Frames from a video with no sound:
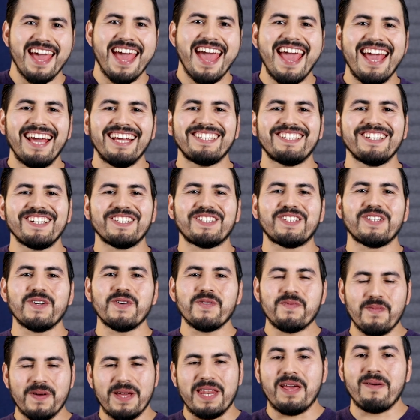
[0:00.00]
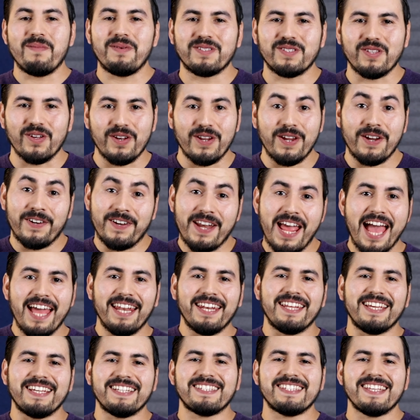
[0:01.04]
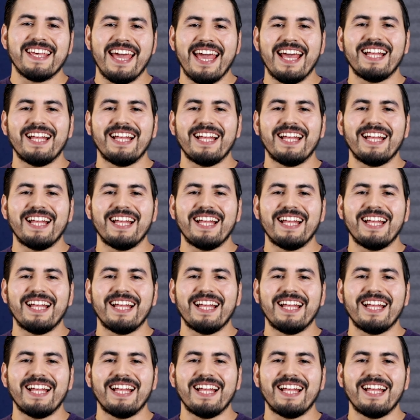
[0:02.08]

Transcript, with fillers: Hey YouTube, my name is Tony Hernandez,